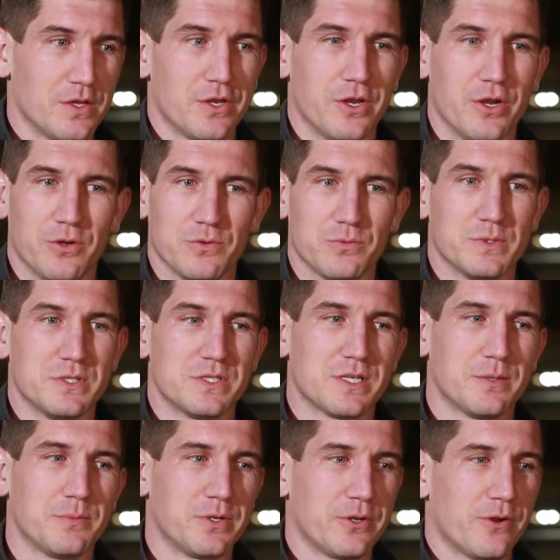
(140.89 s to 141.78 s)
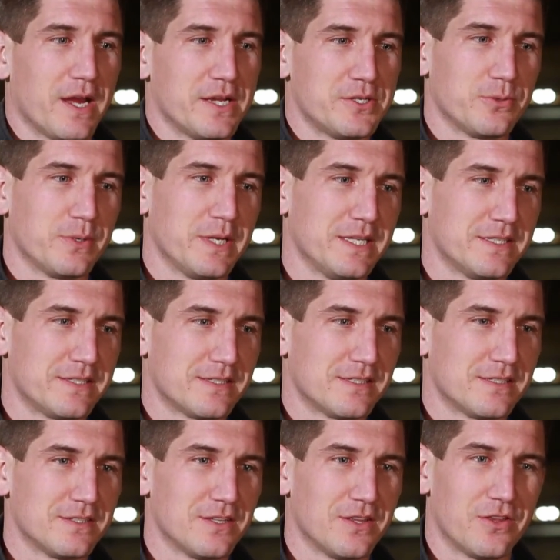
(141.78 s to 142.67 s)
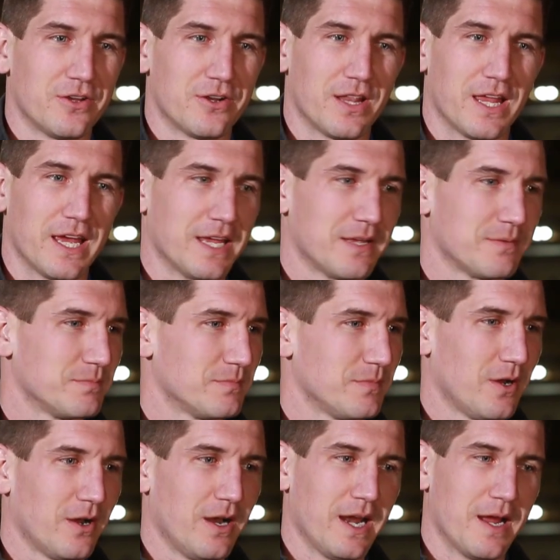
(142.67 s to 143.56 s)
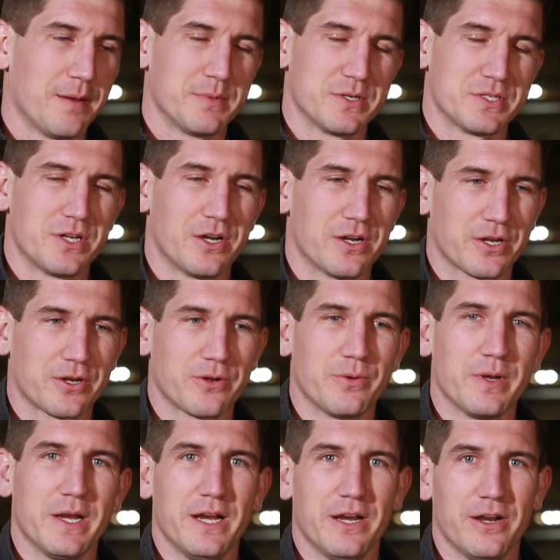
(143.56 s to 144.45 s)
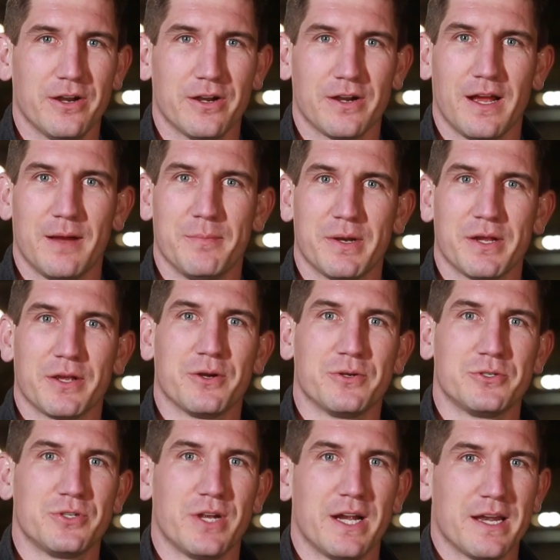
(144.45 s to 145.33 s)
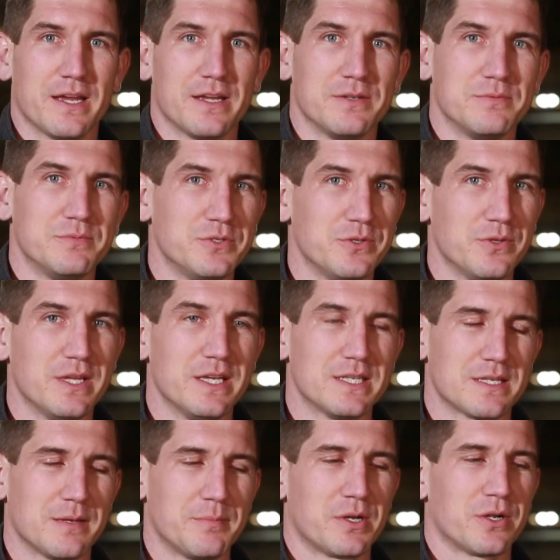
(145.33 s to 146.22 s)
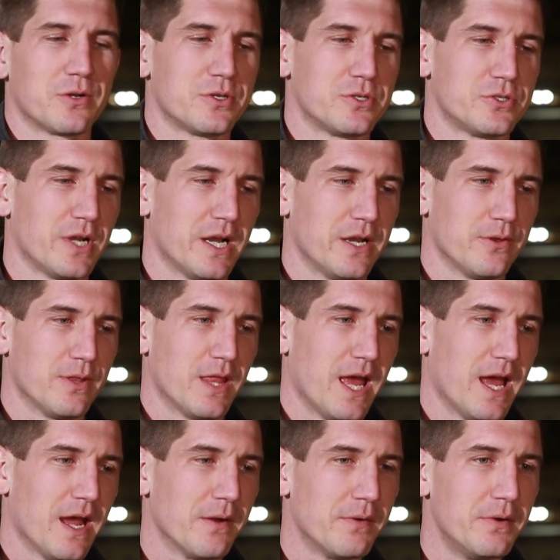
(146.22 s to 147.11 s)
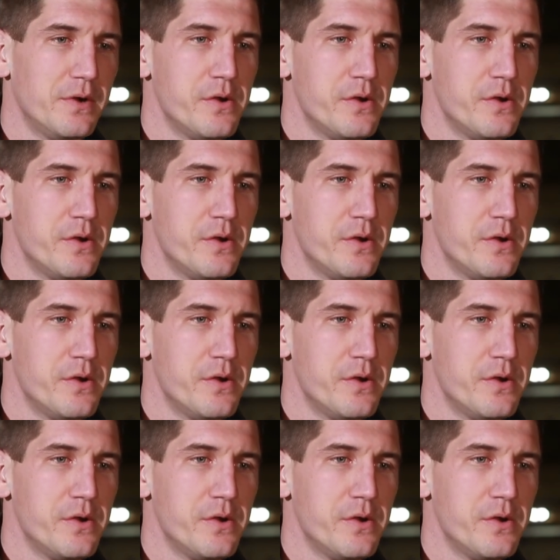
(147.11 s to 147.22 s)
You know, when someone graduates, they're like, all right, I'm going to start a career. I'm going to go try to do this. I'm going to go to try to do that.